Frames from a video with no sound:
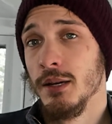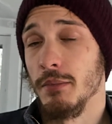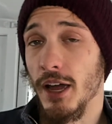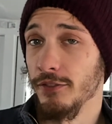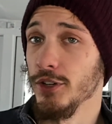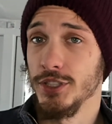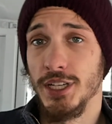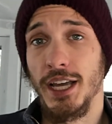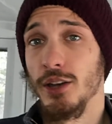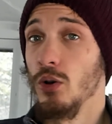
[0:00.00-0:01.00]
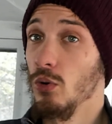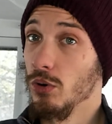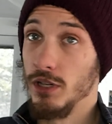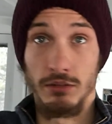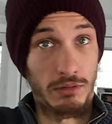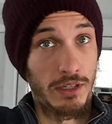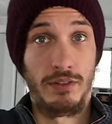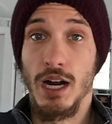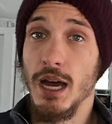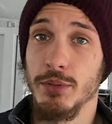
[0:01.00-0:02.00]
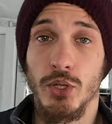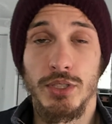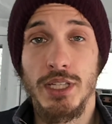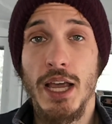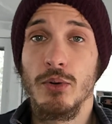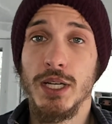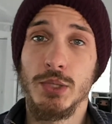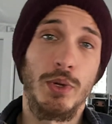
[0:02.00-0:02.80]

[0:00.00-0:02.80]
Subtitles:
my first, second, or even Optional Side Quest,